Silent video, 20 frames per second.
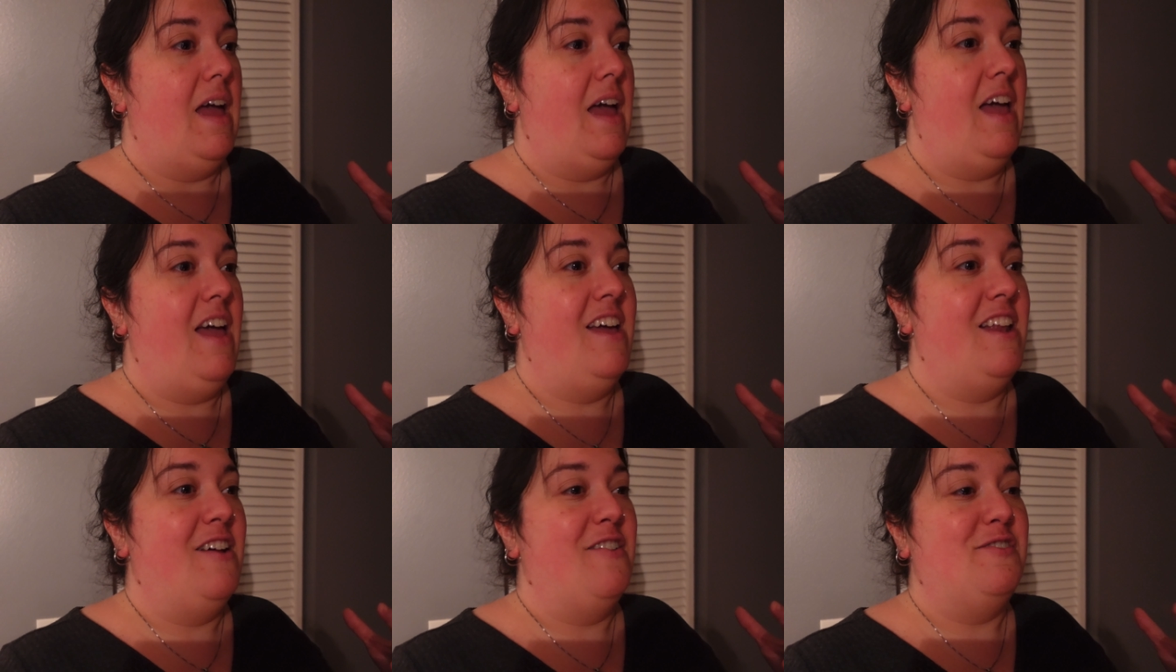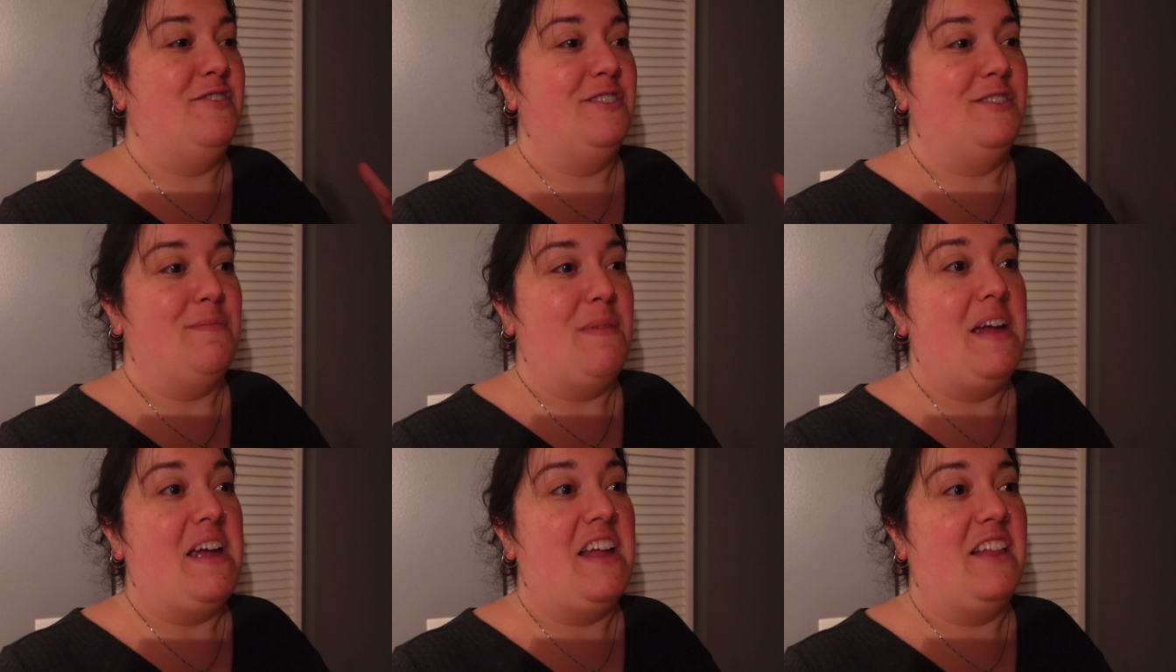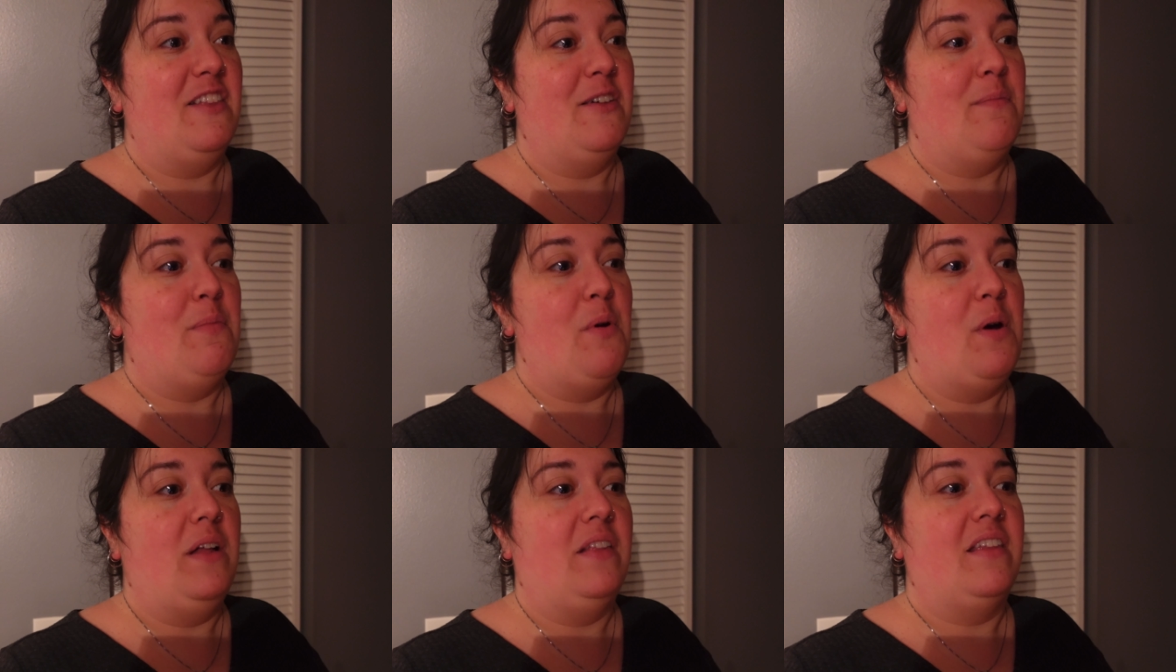And I was making the
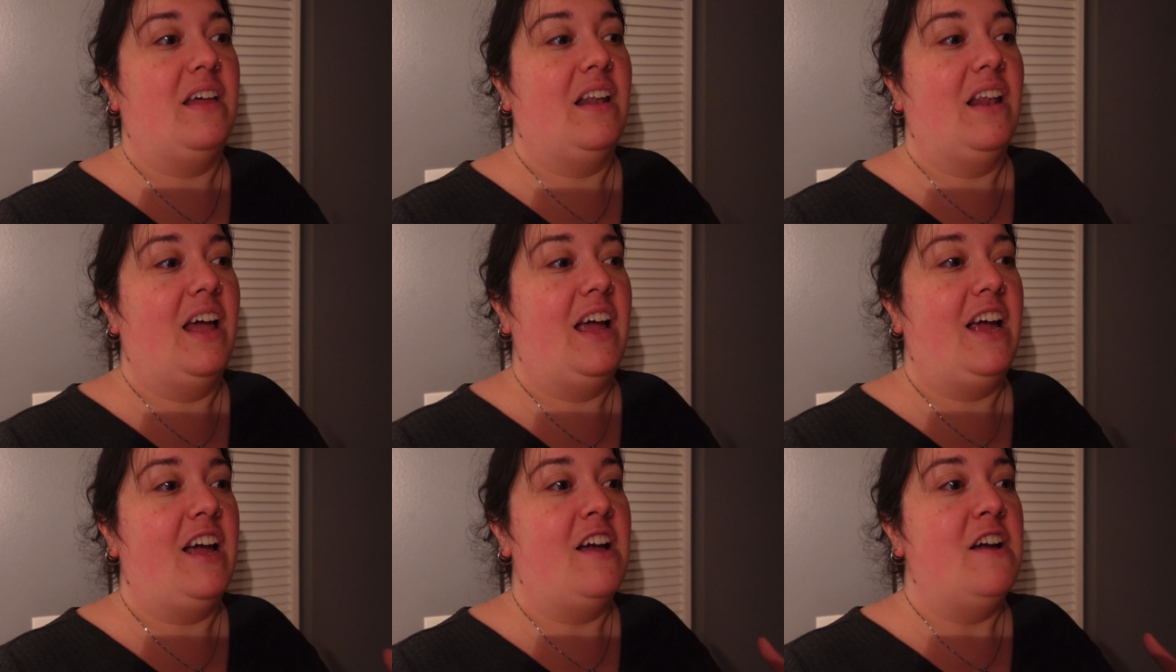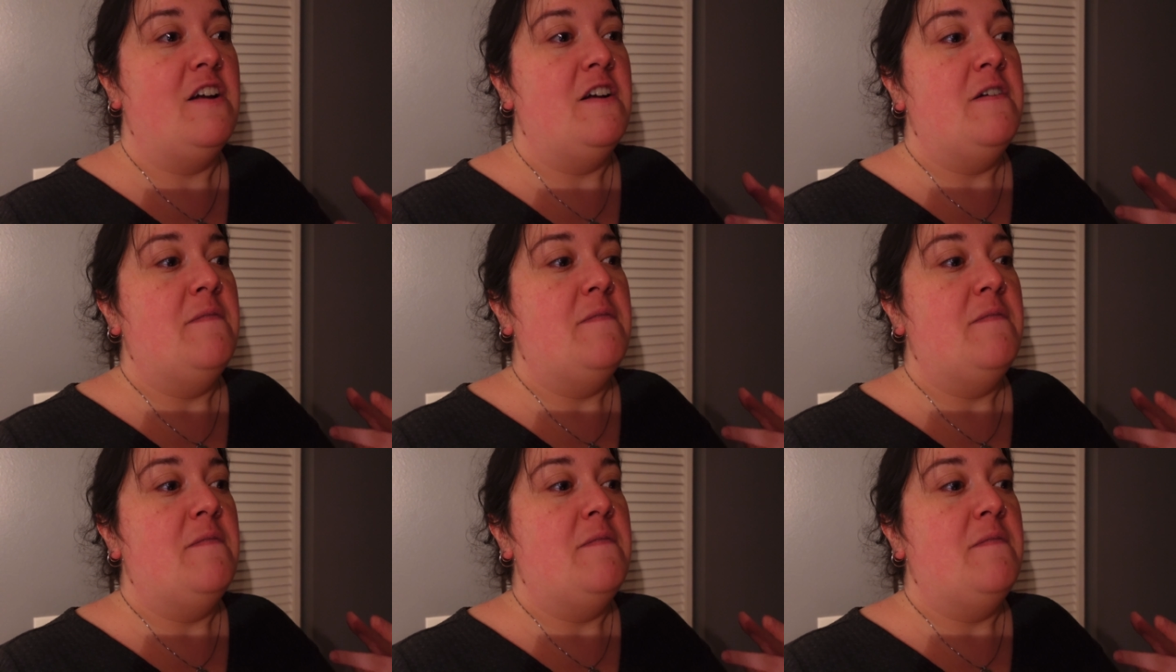point that, like,